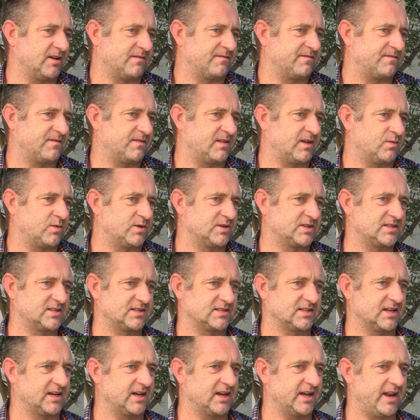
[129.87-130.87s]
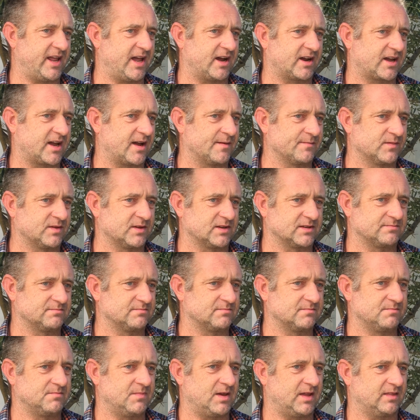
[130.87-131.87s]
And if there was an outcome that
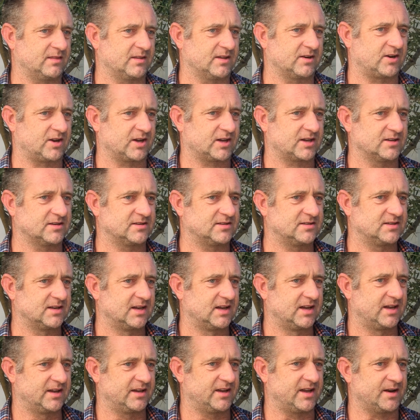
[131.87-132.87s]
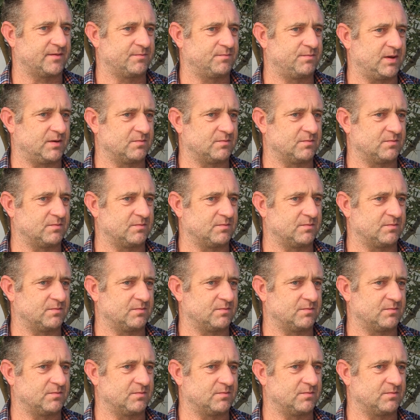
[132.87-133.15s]
meant that I could get a